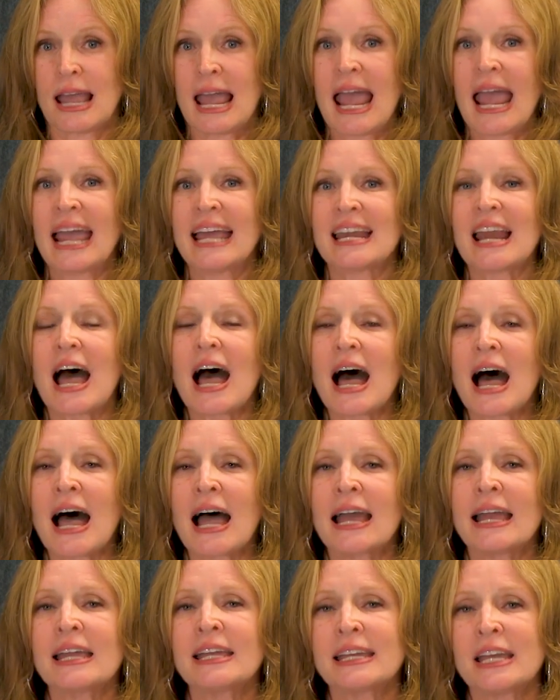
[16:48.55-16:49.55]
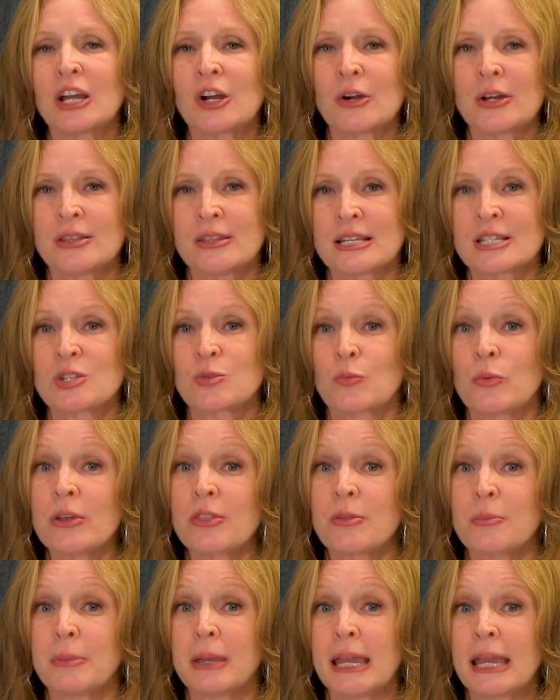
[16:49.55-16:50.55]
and I carried this
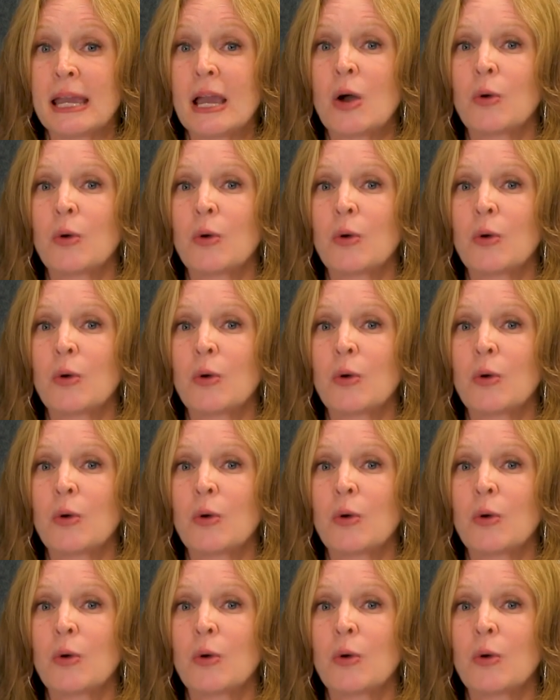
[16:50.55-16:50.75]
with me